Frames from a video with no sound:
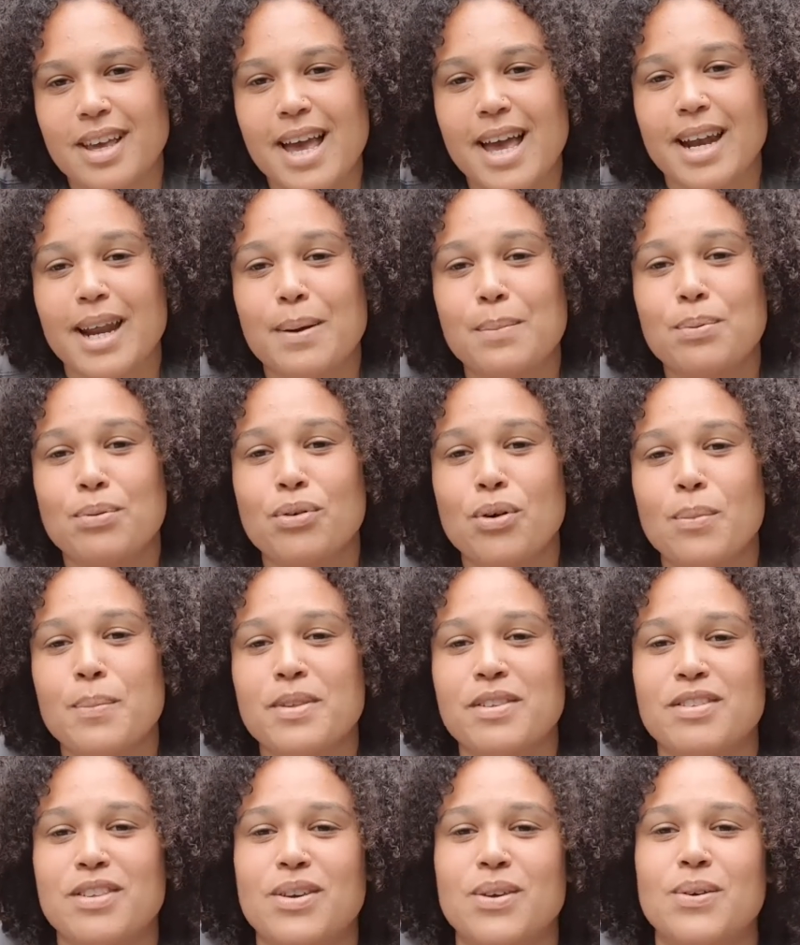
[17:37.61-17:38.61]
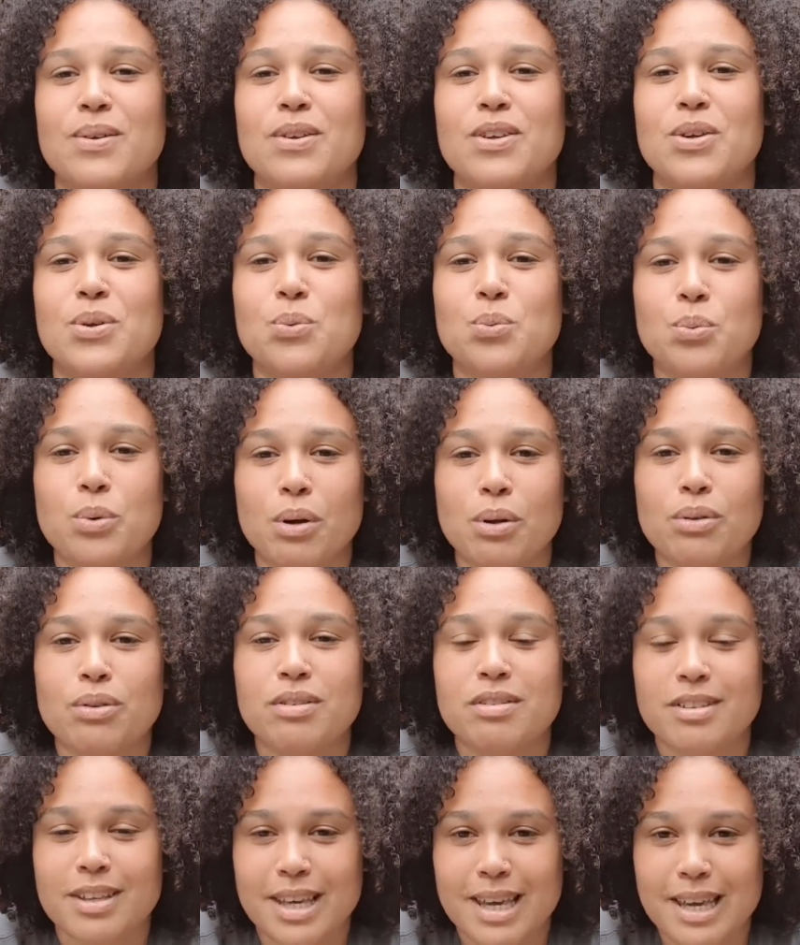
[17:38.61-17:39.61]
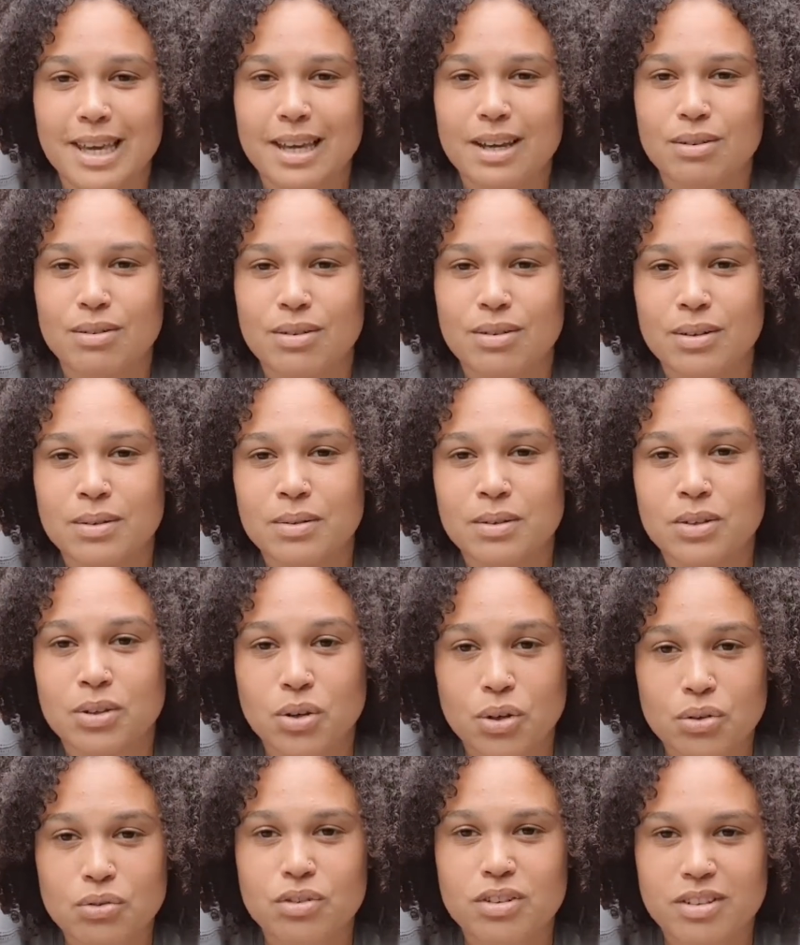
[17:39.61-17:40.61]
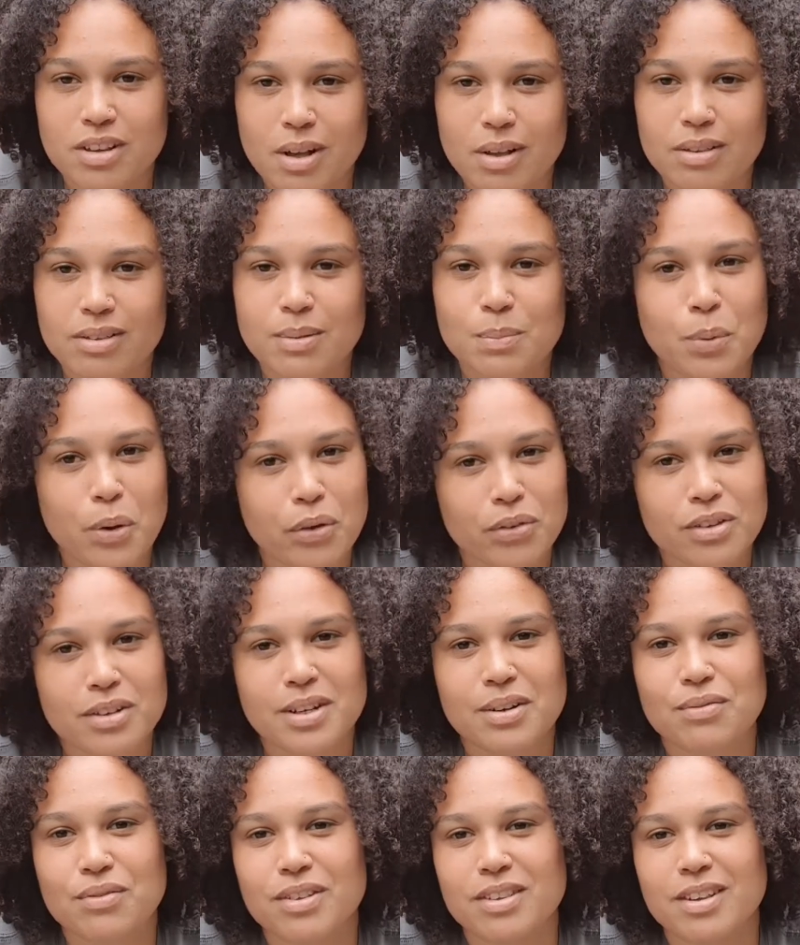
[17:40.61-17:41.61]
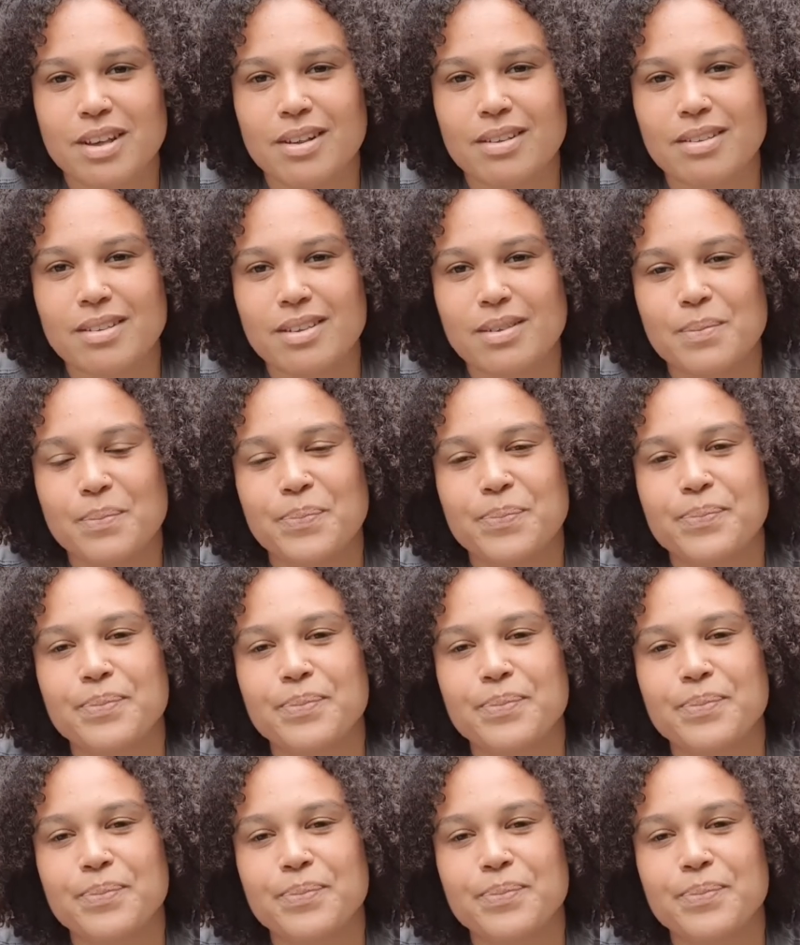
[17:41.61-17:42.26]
And I promise you, you will see good results and positive results.